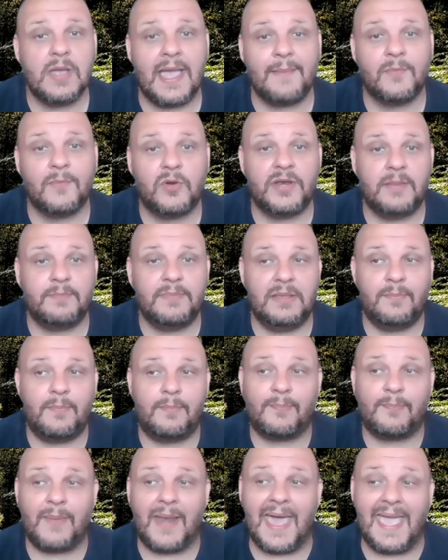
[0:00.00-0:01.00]
I'm going to be
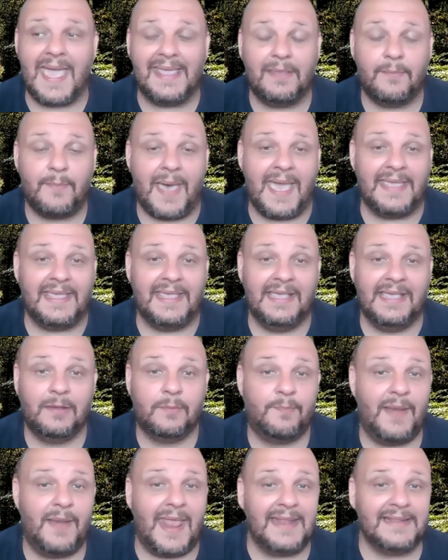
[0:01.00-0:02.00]
pl- buying
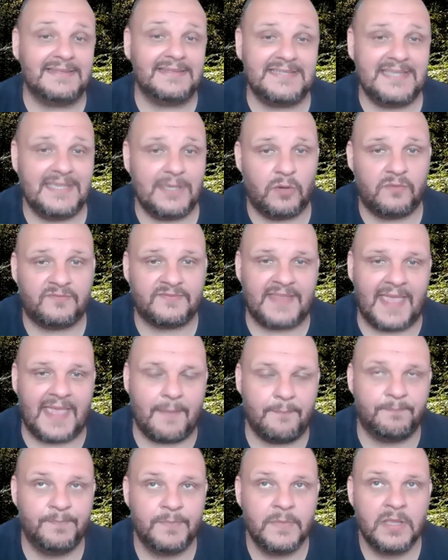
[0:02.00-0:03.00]
plenty of
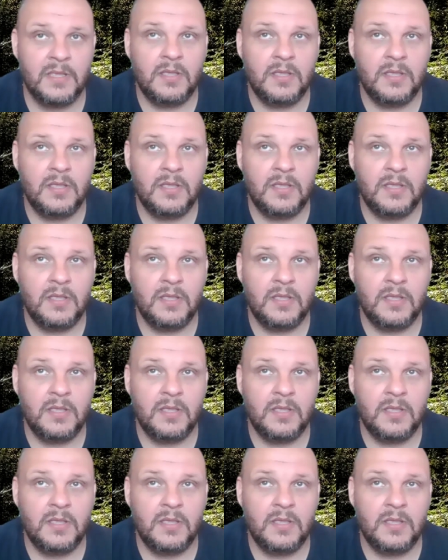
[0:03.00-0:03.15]
them